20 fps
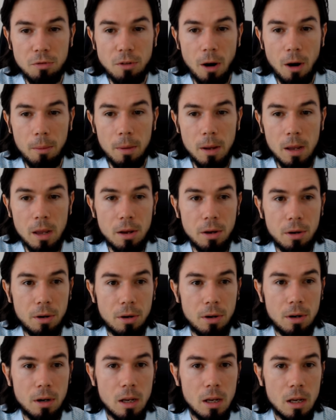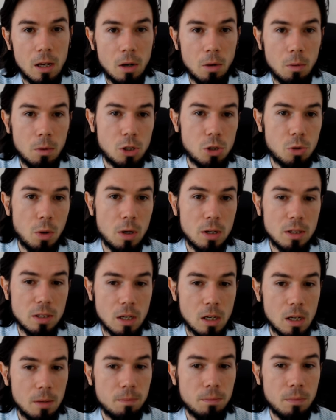from here, which was
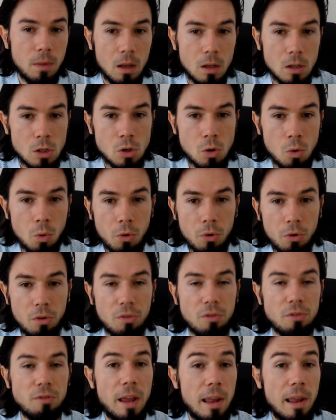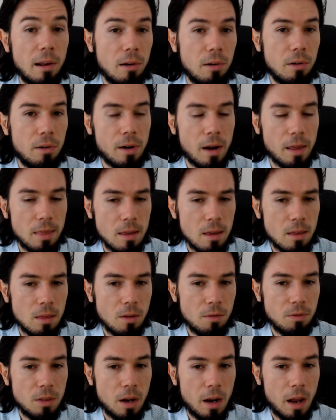a total failure. At the end of the